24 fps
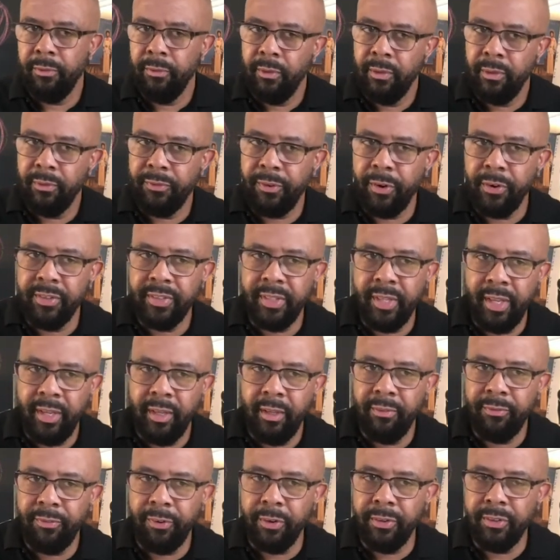First
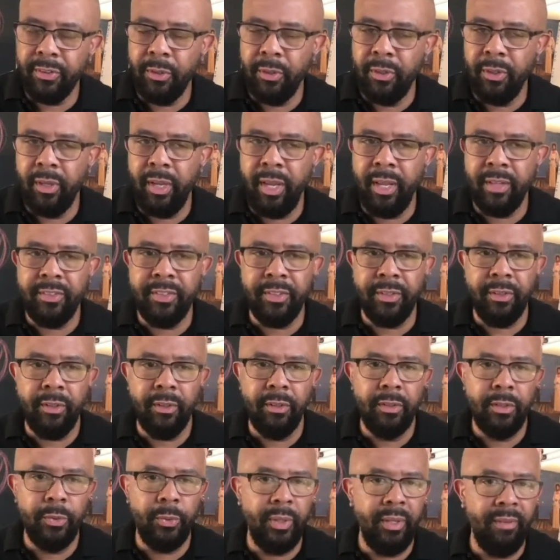answer,
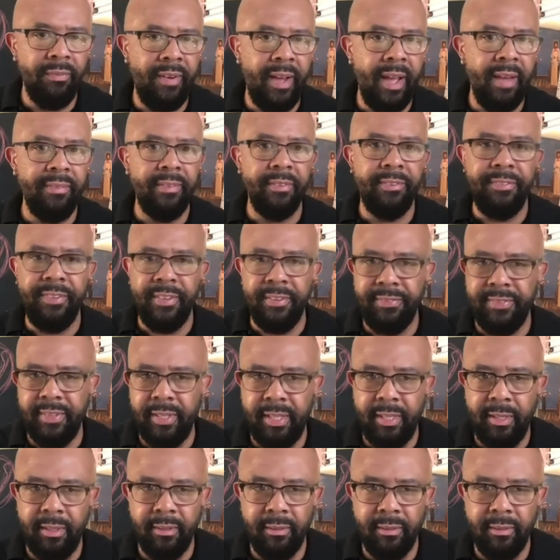25 to 50.